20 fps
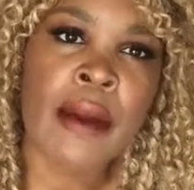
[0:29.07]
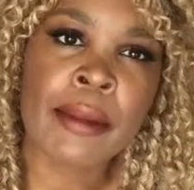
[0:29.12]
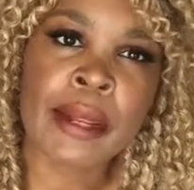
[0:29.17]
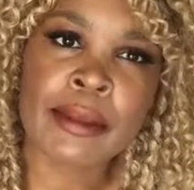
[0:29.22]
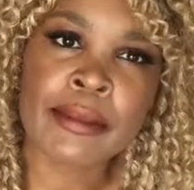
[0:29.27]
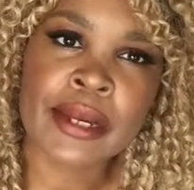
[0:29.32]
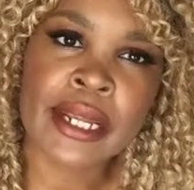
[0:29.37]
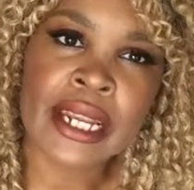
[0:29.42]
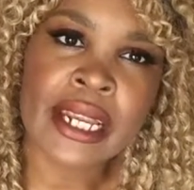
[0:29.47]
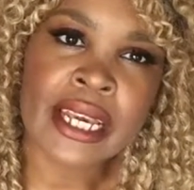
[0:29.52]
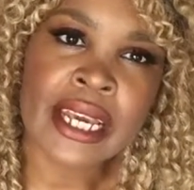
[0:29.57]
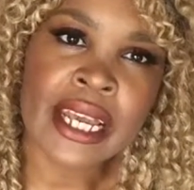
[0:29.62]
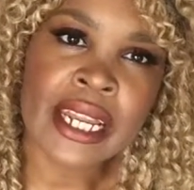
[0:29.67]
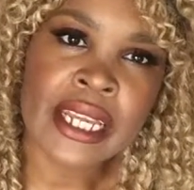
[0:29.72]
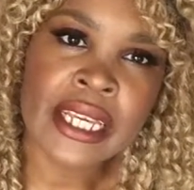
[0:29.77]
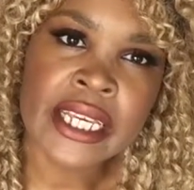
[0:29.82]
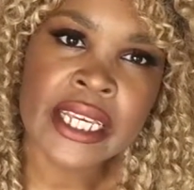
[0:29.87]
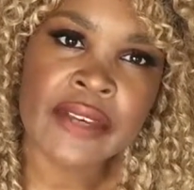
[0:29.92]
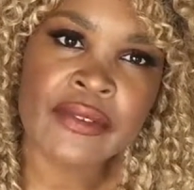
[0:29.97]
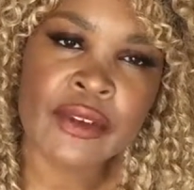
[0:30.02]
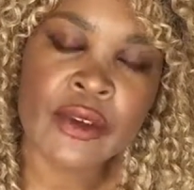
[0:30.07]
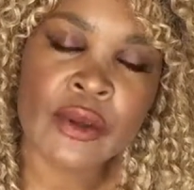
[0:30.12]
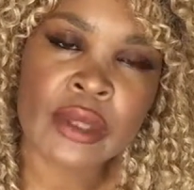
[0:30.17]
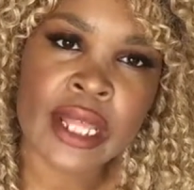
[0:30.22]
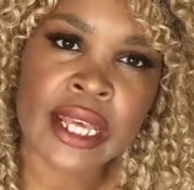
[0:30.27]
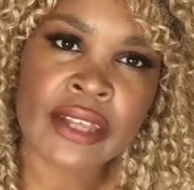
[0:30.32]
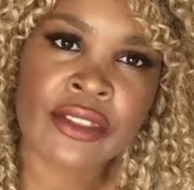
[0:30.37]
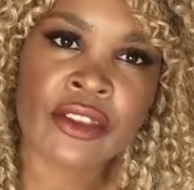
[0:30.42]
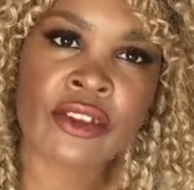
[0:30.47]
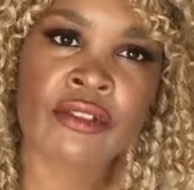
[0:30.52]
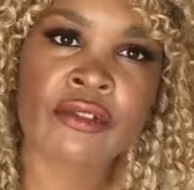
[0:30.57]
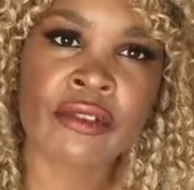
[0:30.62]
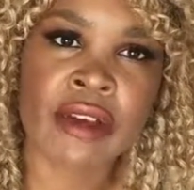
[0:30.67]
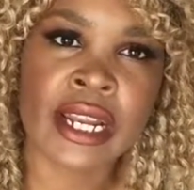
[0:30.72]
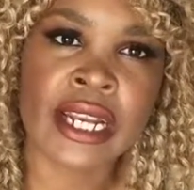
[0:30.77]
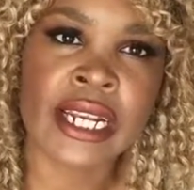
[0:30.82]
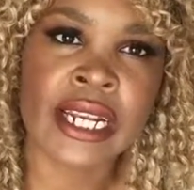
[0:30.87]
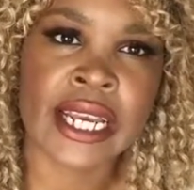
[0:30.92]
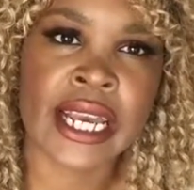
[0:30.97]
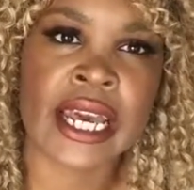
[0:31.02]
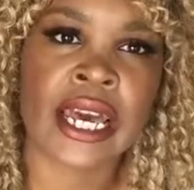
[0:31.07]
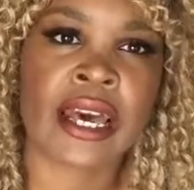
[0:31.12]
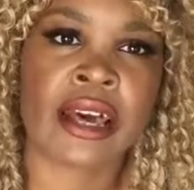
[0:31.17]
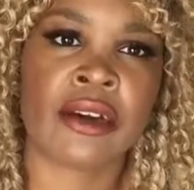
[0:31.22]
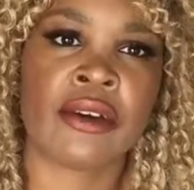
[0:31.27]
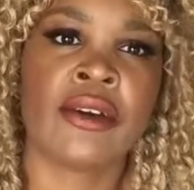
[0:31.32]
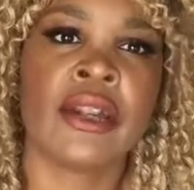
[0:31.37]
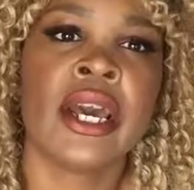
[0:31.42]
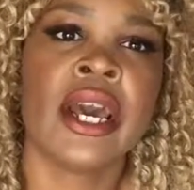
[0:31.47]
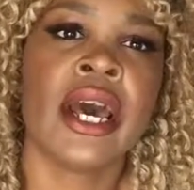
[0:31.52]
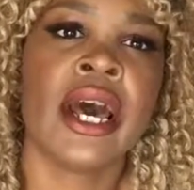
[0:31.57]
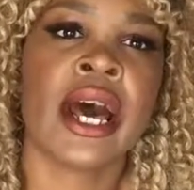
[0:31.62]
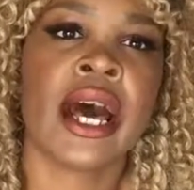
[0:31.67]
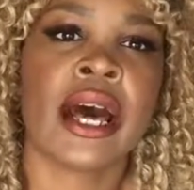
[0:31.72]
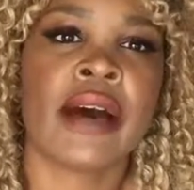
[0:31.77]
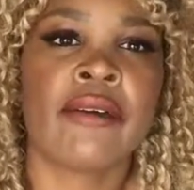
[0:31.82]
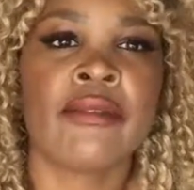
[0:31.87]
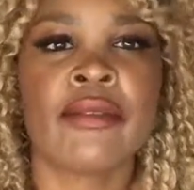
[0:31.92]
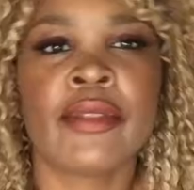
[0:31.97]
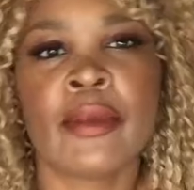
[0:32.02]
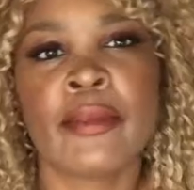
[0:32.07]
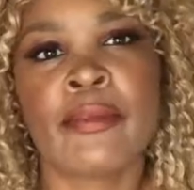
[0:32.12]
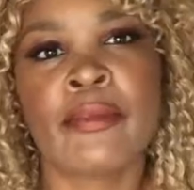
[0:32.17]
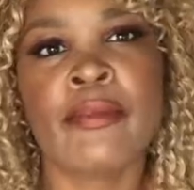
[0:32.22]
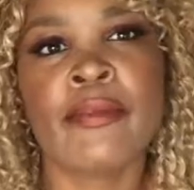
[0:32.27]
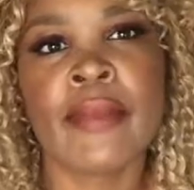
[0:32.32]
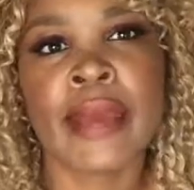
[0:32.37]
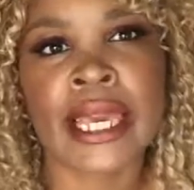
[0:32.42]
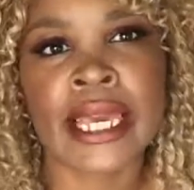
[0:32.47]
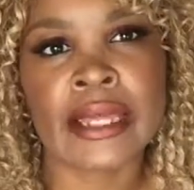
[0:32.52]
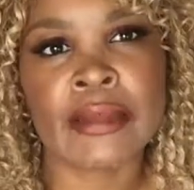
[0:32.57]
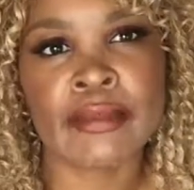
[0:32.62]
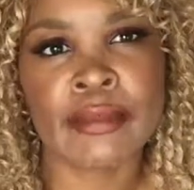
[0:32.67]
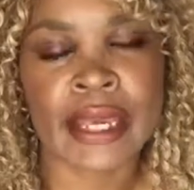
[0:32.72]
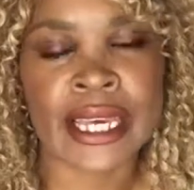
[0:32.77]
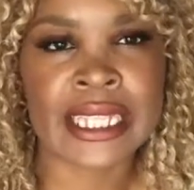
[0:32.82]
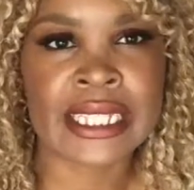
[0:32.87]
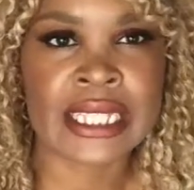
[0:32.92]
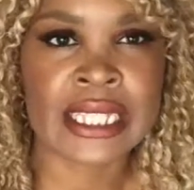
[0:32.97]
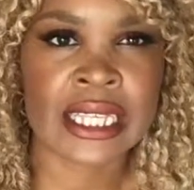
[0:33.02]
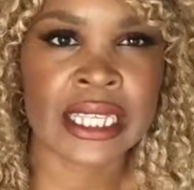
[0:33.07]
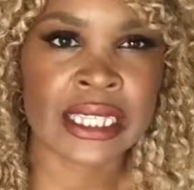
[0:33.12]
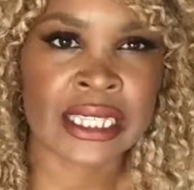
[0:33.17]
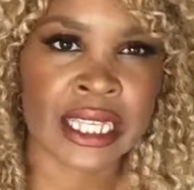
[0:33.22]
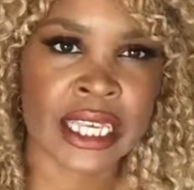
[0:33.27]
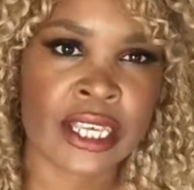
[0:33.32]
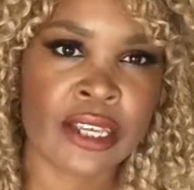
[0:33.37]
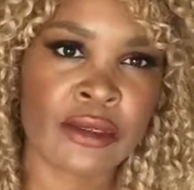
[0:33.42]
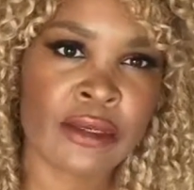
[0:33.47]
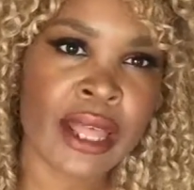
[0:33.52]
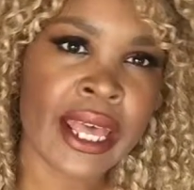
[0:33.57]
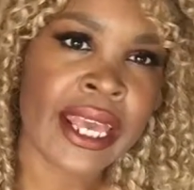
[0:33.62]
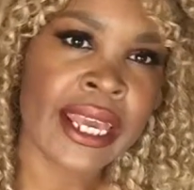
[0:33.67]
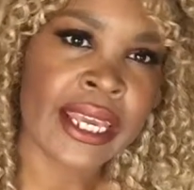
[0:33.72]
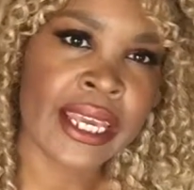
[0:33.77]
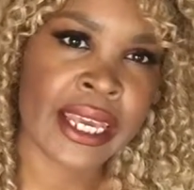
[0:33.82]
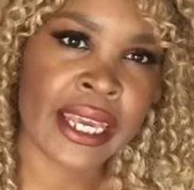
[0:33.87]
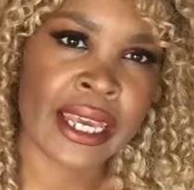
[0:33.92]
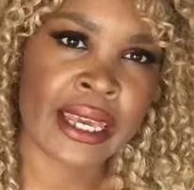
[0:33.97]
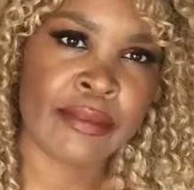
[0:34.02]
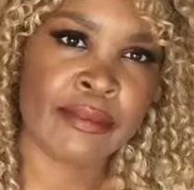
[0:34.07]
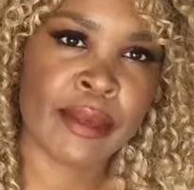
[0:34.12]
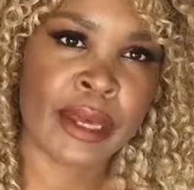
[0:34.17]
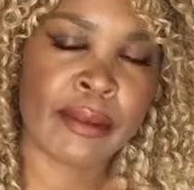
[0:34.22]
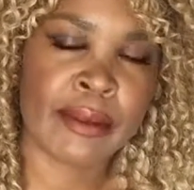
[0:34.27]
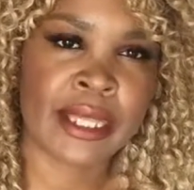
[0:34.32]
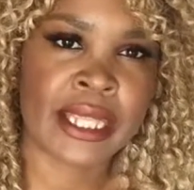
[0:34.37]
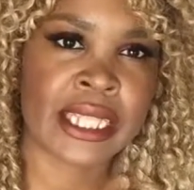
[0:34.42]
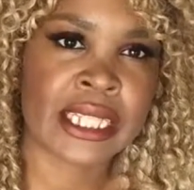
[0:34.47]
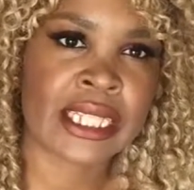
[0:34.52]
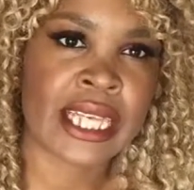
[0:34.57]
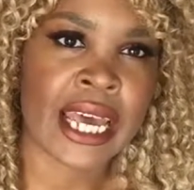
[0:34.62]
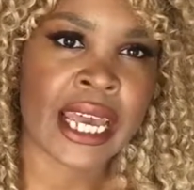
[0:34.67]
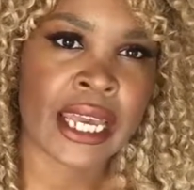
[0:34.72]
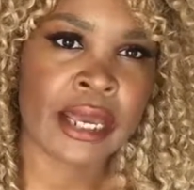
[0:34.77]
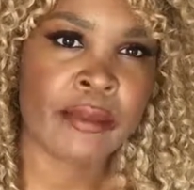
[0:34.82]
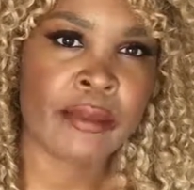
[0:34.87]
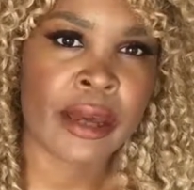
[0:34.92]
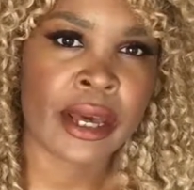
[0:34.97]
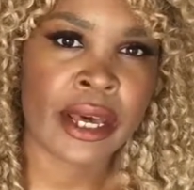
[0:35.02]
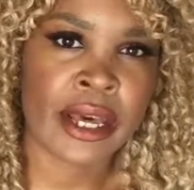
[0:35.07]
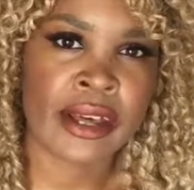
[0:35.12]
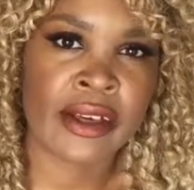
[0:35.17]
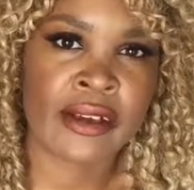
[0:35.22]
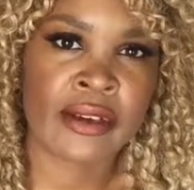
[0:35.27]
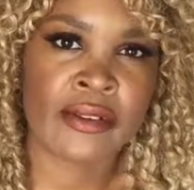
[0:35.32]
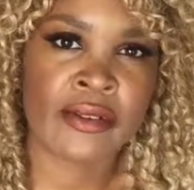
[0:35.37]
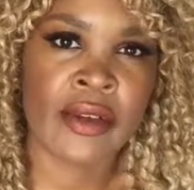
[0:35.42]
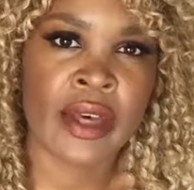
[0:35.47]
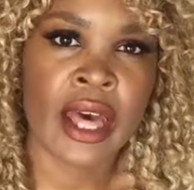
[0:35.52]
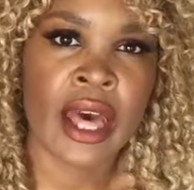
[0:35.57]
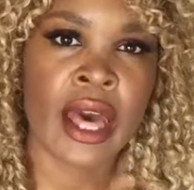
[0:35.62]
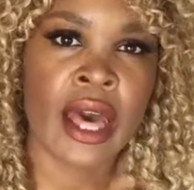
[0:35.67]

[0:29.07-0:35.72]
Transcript: but I'm going to kind of give you like the rundown of the main base things that you like and maybe the type of